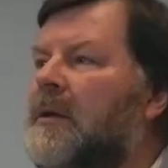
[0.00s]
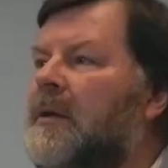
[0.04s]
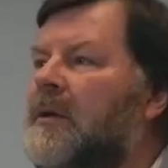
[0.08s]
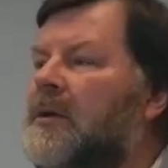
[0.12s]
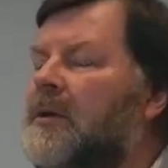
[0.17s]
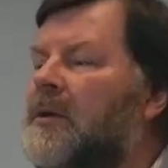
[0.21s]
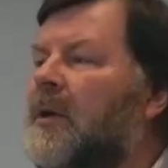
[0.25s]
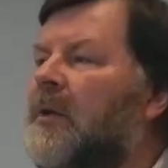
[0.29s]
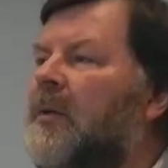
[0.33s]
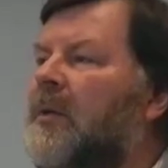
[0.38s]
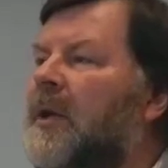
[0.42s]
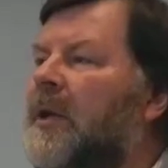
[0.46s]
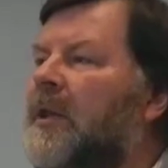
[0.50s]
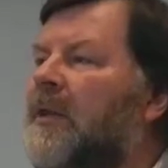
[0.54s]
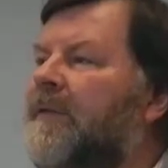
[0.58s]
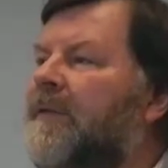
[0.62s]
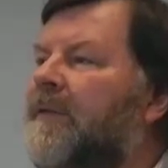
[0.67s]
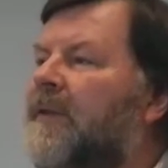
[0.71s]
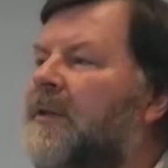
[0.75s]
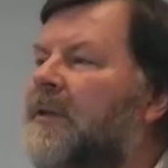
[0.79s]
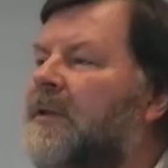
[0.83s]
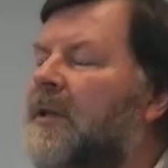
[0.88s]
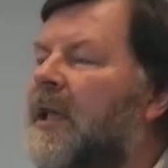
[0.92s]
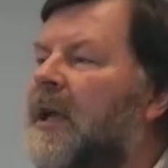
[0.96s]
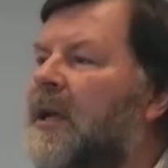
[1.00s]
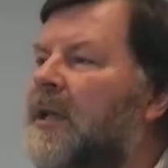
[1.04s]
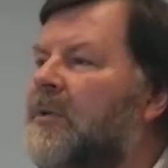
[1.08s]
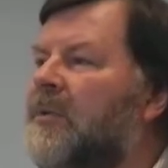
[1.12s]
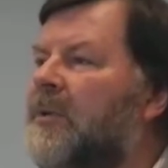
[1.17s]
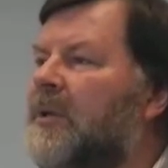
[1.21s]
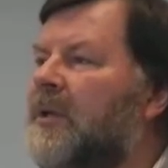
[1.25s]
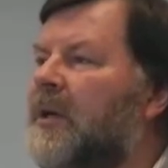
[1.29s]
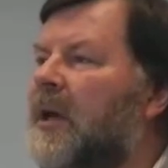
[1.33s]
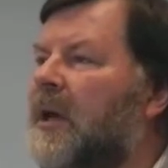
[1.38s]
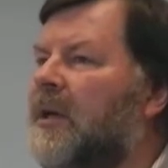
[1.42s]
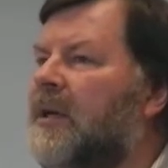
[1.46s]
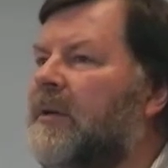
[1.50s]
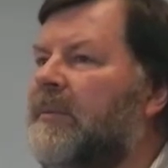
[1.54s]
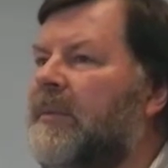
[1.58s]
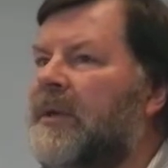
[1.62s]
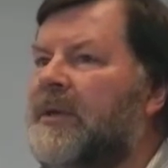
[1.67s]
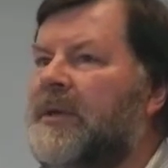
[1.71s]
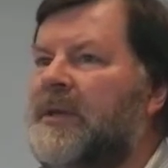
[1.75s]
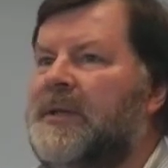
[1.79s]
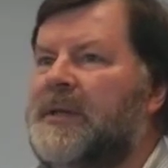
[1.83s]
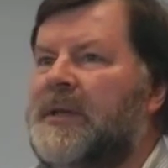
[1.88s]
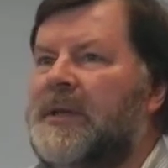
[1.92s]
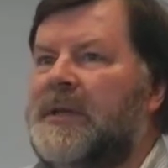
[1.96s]
So in the first class, we talked
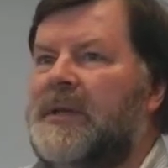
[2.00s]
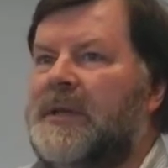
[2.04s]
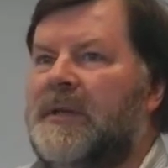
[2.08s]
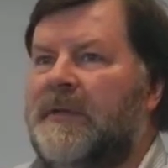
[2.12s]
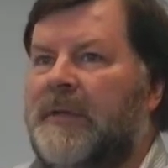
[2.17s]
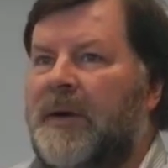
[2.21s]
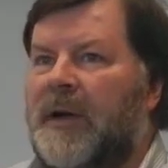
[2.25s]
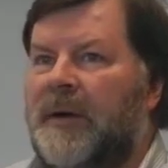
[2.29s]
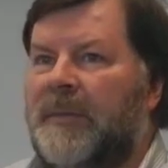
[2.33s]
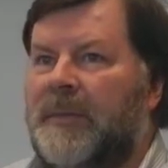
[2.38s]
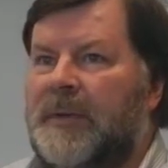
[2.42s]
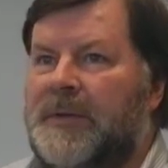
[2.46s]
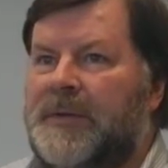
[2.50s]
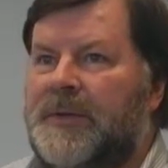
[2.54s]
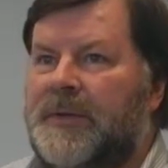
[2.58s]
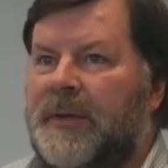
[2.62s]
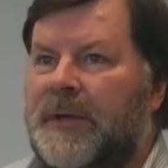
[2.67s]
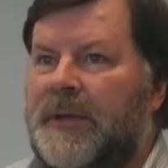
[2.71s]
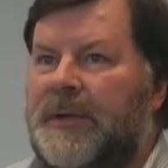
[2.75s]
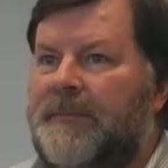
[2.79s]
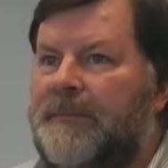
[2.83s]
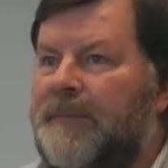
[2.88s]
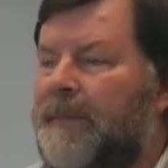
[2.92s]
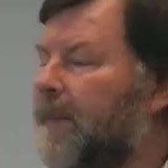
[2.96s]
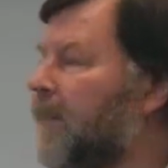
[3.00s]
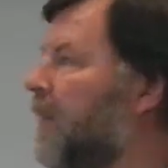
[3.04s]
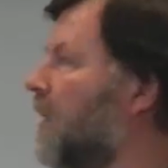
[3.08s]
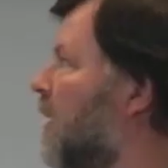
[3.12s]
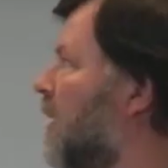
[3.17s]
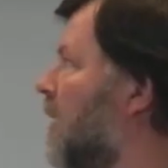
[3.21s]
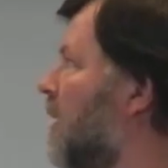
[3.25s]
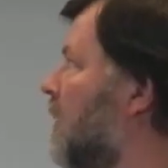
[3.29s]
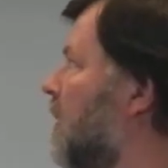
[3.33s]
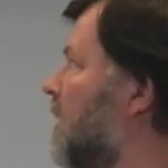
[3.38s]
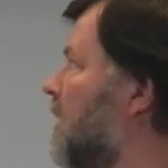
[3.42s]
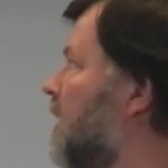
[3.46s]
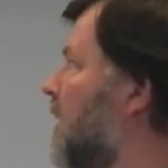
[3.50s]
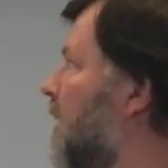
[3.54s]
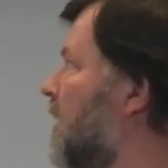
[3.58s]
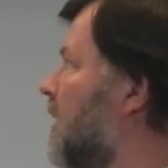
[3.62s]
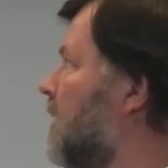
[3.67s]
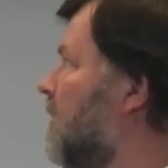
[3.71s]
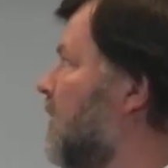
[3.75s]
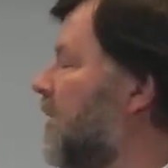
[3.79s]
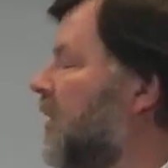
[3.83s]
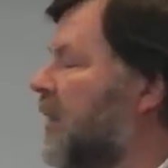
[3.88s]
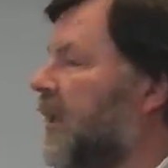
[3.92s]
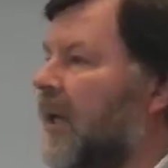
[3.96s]
about the six environments, right? We
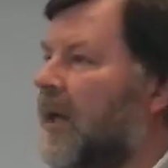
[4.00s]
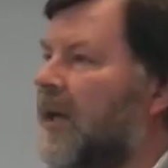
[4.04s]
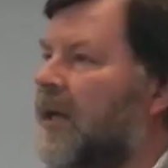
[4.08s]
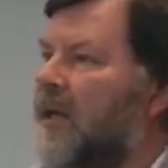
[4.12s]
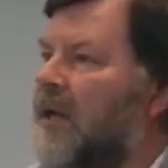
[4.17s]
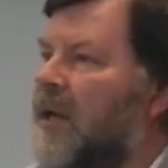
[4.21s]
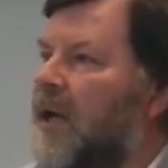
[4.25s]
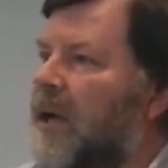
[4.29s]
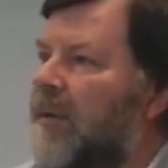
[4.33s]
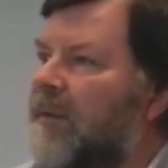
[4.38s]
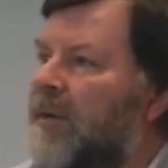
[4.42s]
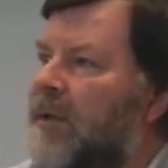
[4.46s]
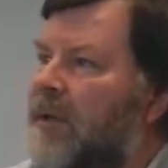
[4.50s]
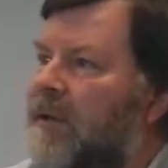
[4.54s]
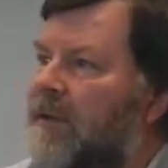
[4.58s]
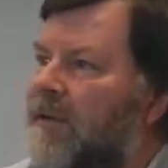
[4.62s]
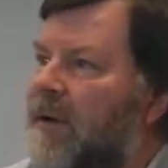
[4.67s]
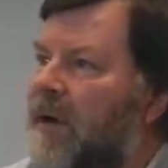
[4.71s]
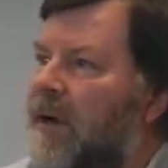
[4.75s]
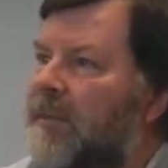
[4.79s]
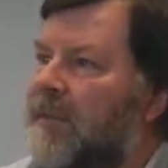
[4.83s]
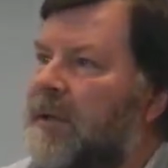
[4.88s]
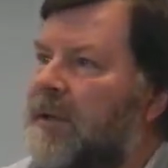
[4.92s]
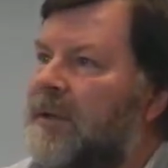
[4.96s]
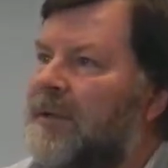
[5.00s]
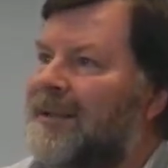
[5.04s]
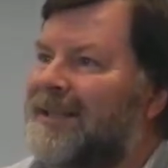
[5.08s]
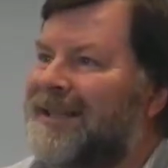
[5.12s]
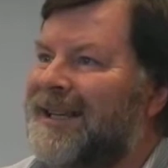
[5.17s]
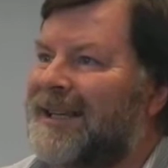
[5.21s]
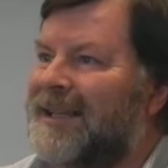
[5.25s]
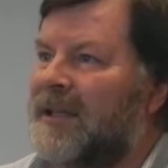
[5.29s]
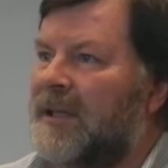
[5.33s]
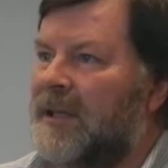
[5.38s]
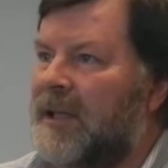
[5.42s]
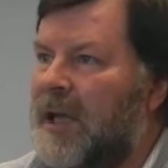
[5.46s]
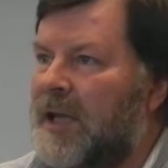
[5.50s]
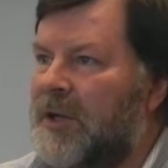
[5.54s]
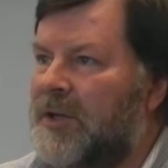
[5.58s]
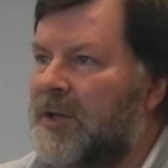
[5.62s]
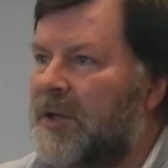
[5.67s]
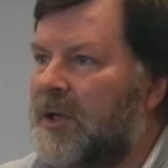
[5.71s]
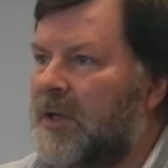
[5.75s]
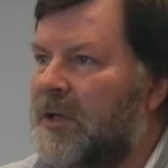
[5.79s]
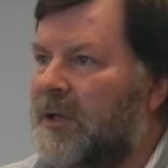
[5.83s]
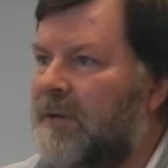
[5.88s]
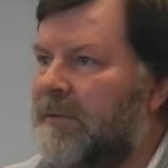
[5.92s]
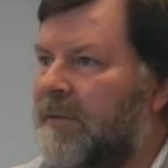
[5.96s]
talked about the economic environment,
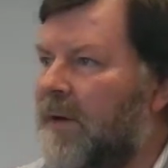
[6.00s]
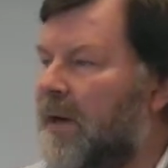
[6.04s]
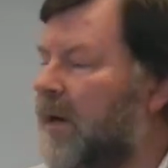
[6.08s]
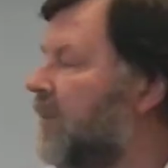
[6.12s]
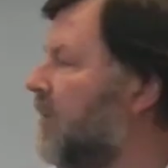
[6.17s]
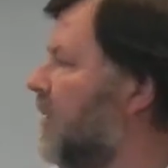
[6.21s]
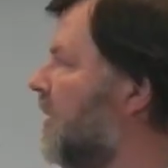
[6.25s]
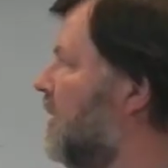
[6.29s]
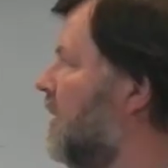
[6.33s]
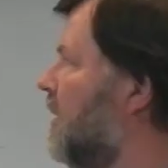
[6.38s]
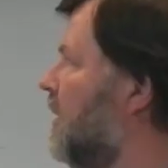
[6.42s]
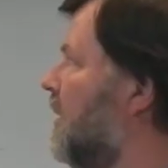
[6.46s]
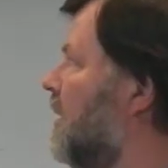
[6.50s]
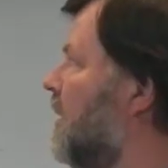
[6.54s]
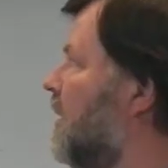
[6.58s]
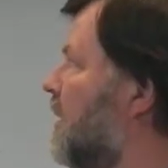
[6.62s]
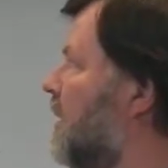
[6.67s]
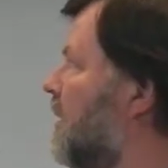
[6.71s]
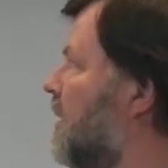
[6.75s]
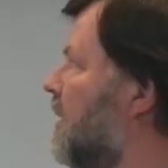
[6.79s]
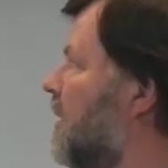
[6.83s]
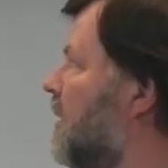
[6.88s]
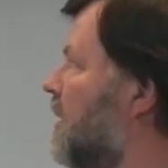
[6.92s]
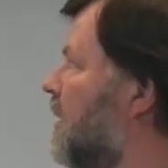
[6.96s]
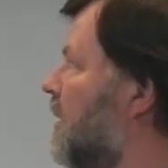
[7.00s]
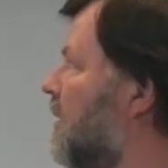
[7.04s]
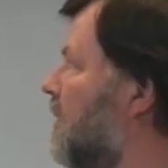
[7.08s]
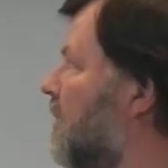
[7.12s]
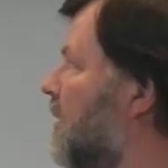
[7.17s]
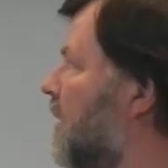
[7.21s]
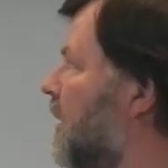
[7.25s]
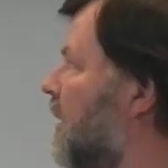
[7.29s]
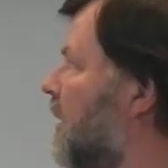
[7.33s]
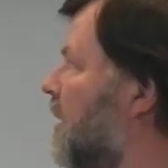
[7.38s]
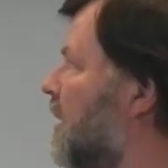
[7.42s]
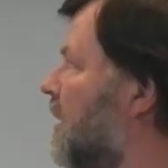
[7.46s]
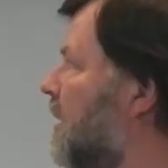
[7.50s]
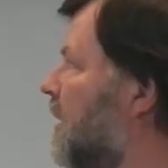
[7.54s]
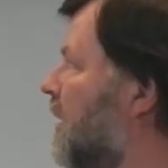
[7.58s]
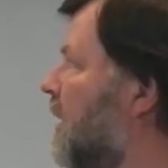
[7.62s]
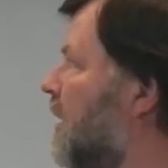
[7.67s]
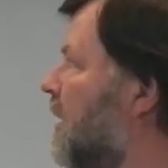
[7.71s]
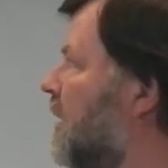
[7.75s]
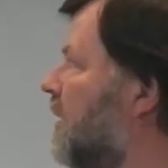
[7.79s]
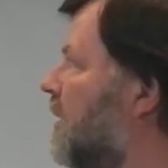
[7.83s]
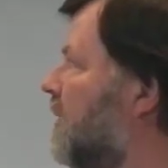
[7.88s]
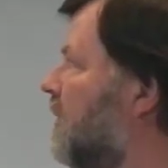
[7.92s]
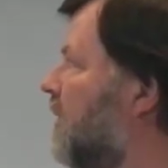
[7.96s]
technological environment, political,
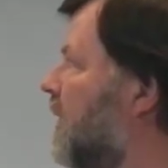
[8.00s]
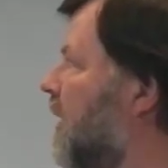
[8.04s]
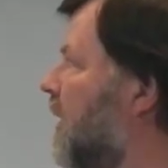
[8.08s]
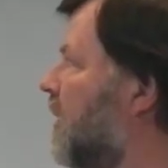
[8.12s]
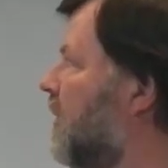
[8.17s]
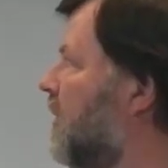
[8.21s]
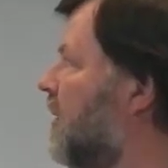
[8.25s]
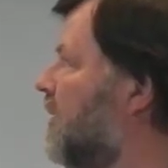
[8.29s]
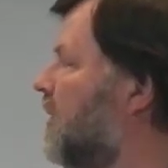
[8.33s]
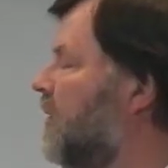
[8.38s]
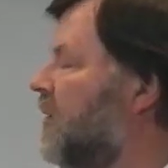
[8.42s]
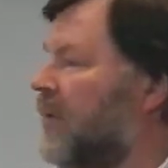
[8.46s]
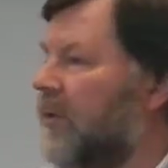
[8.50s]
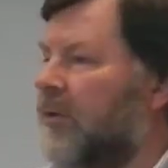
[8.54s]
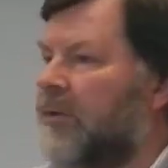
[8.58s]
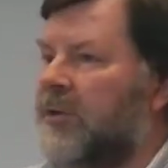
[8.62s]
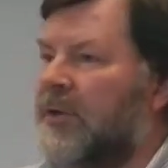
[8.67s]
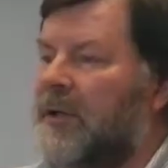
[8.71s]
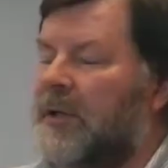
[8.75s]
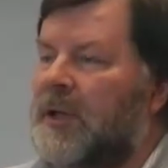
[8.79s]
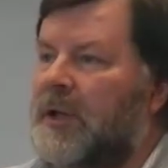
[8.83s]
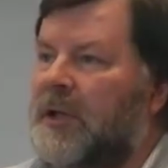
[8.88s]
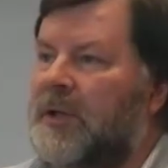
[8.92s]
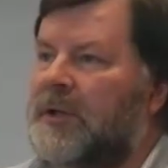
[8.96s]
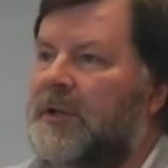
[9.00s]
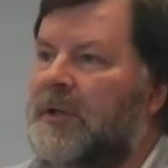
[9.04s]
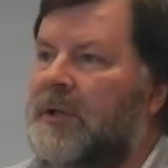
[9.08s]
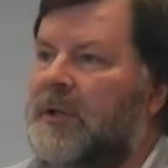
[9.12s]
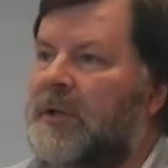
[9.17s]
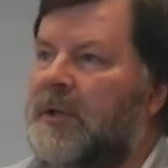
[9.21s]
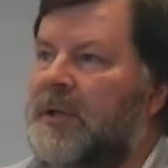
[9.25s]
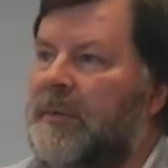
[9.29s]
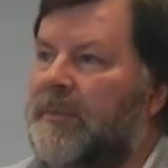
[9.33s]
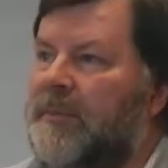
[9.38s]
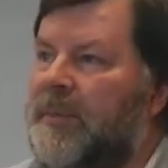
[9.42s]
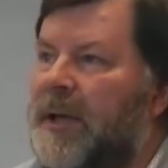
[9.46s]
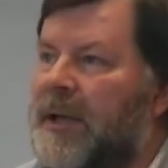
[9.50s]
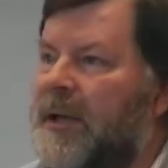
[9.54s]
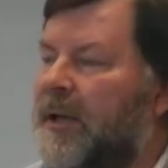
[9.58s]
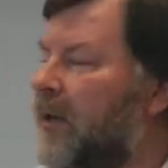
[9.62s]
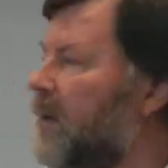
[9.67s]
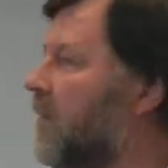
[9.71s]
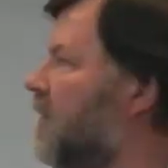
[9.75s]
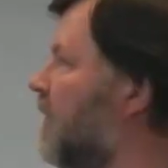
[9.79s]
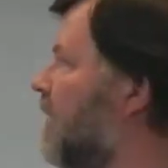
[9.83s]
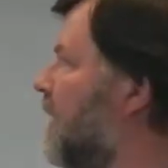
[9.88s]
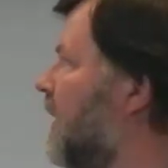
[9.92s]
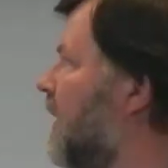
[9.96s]
legal environment, social, cultural,
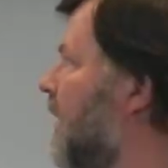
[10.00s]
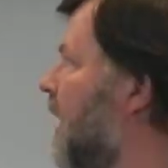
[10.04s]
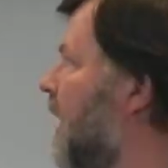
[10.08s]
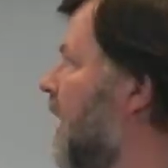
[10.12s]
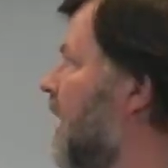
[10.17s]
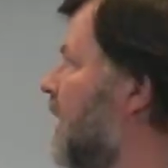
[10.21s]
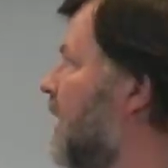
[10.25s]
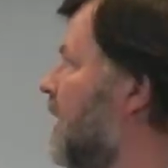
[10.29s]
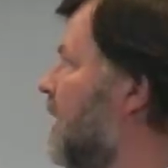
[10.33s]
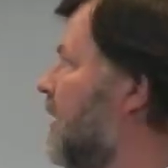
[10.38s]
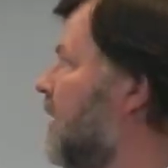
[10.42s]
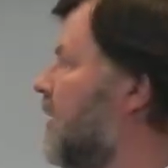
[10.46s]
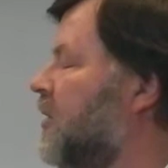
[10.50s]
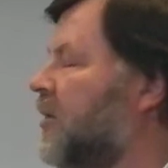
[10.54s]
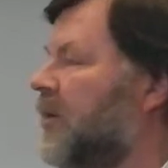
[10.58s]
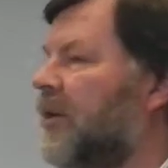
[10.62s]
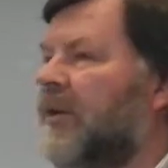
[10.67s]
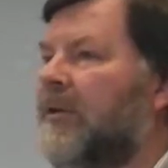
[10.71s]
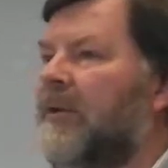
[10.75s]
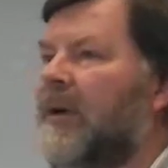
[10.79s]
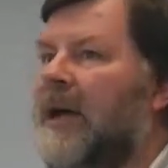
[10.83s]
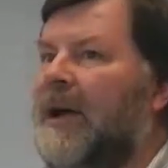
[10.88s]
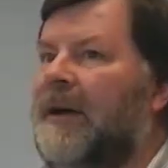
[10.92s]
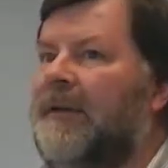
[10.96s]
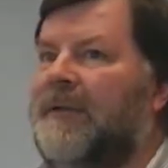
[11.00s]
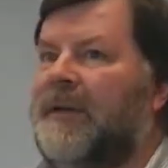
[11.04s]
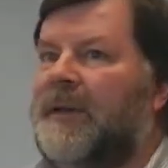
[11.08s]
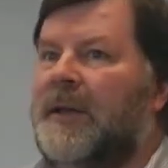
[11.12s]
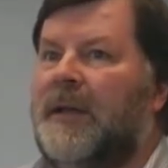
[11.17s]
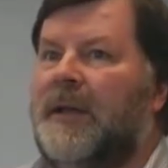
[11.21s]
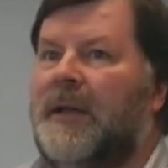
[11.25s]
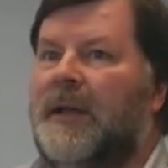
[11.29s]
competitive, and geographic.